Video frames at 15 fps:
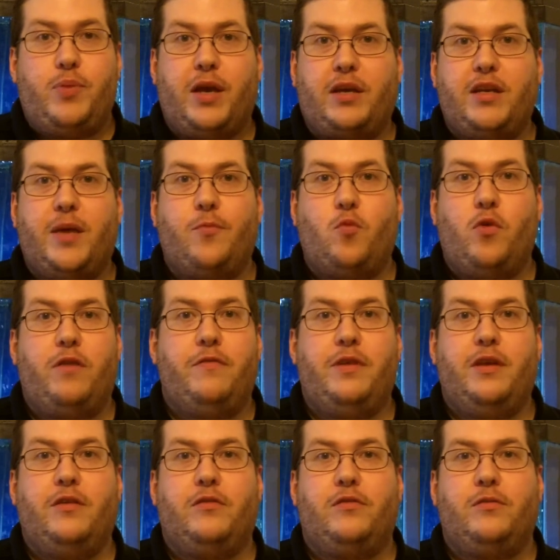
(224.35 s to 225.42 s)
picked up one of
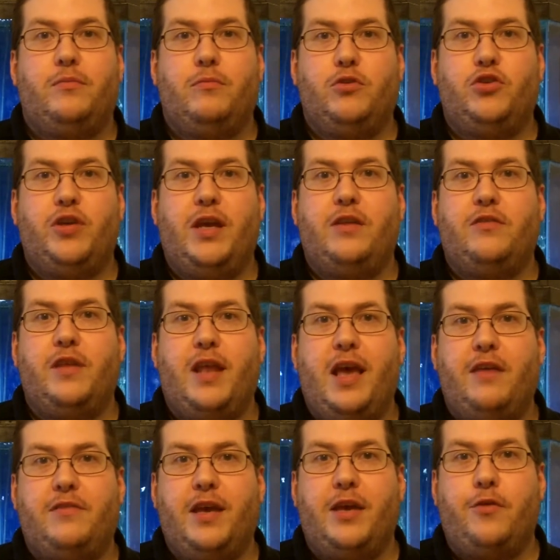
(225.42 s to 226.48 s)
these machines that
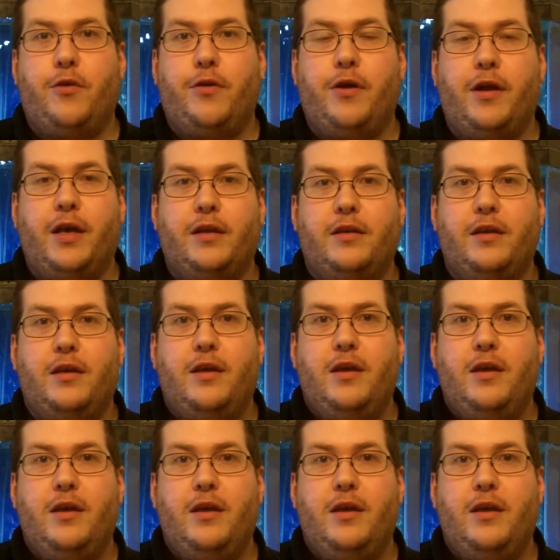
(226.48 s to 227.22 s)
has Android on it,